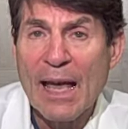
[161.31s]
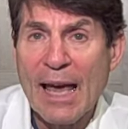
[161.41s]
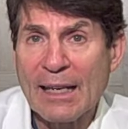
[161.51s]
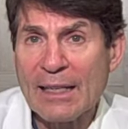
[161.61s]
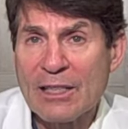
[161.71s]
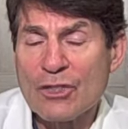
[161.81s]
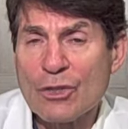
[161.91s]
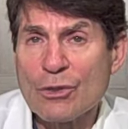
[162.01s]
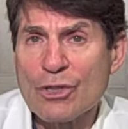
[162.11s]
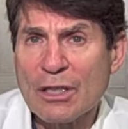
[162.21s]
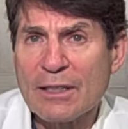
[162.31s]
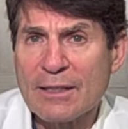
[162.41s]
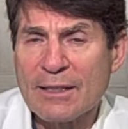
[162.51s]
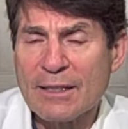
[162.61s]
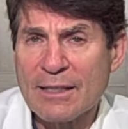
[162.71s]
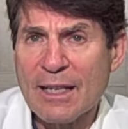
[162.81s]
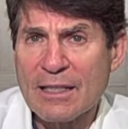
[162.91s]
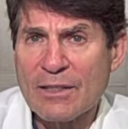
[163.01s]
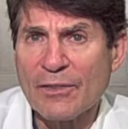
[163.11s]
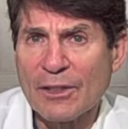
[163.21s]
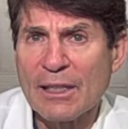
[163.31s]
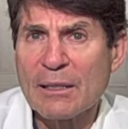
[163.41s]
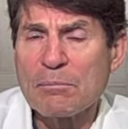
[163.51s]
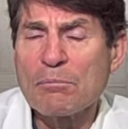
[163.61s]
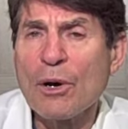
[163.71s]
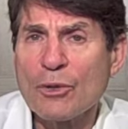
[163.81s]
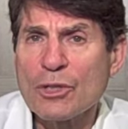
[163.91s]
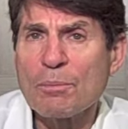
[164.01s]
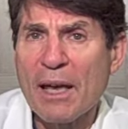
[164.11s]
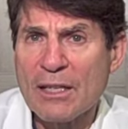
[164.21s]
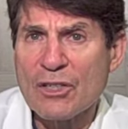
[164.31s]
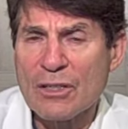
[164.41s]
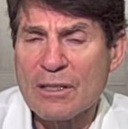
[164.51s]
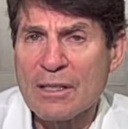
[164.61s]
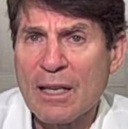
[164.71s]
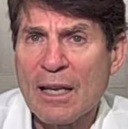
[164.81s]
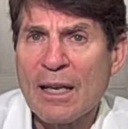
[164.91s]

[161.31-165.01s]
and it is usually successful in most patients